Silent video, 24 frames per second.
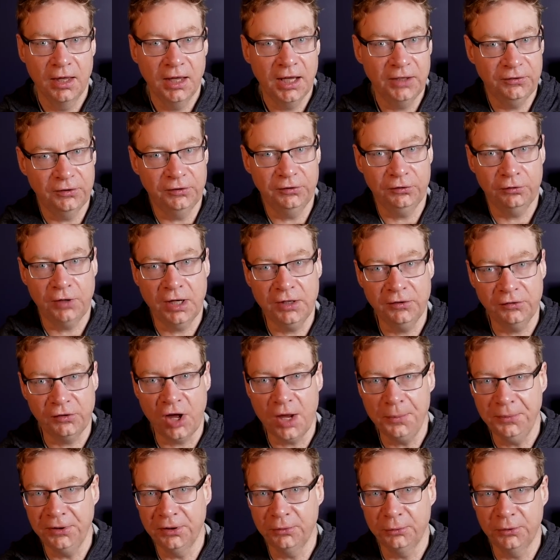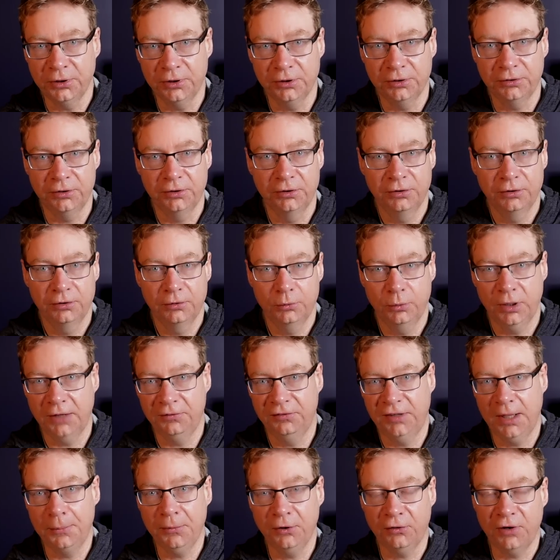It's a strange time in the world. We
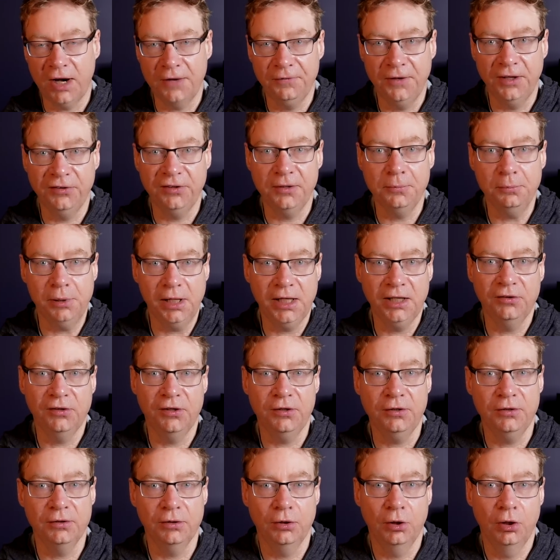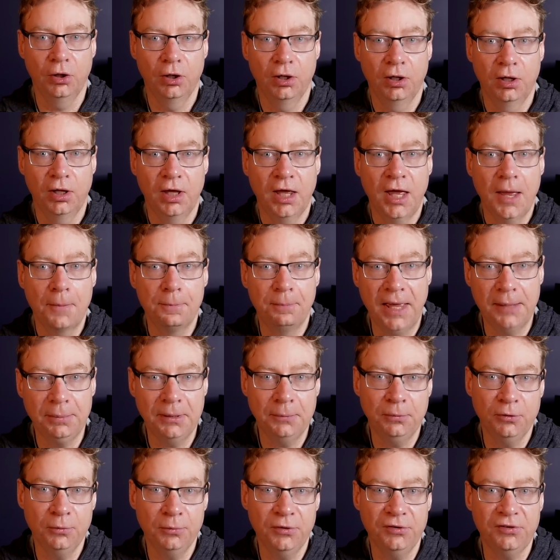have demographics in play too. Baby
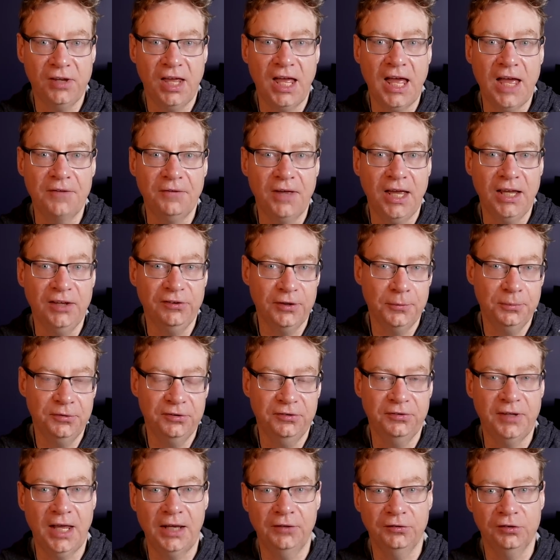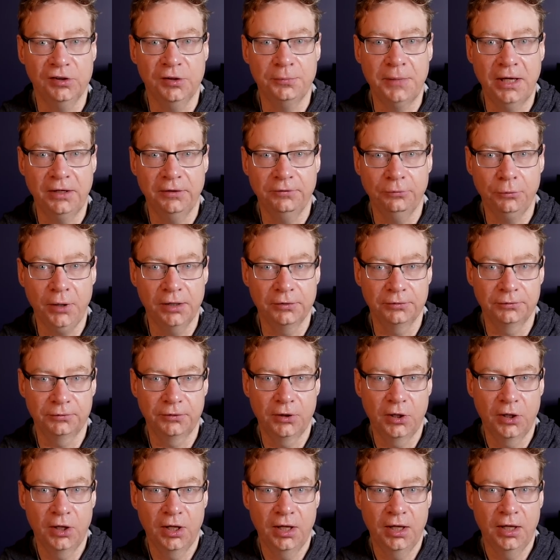boomers have a substantial amount of wealth.
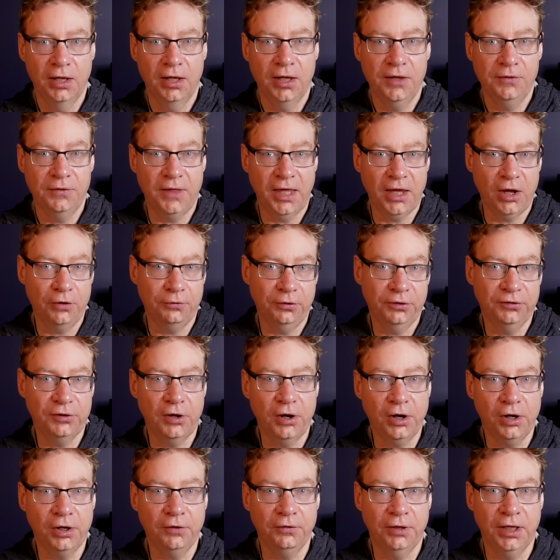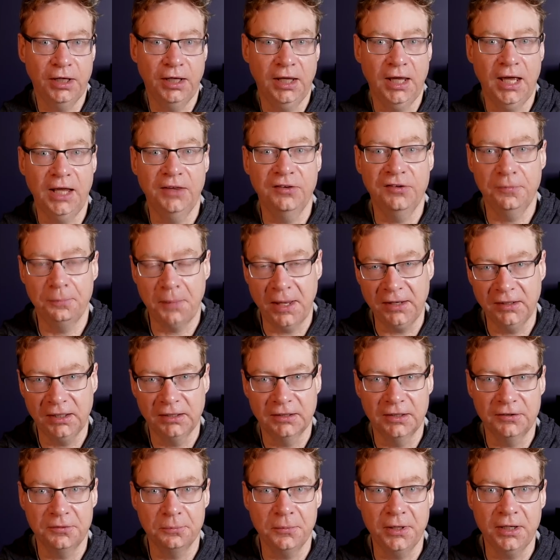They are retiring and spending
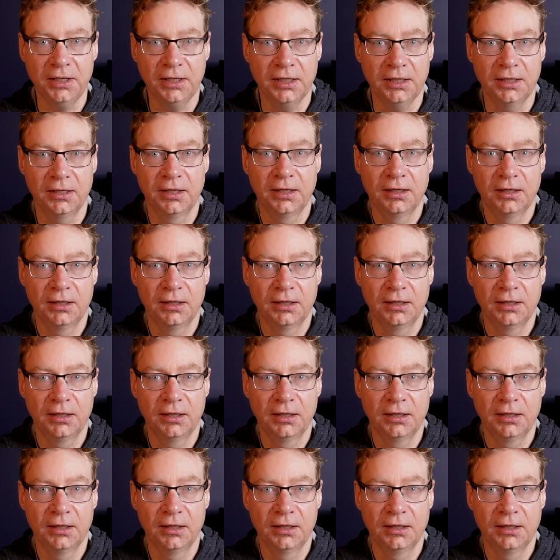this money.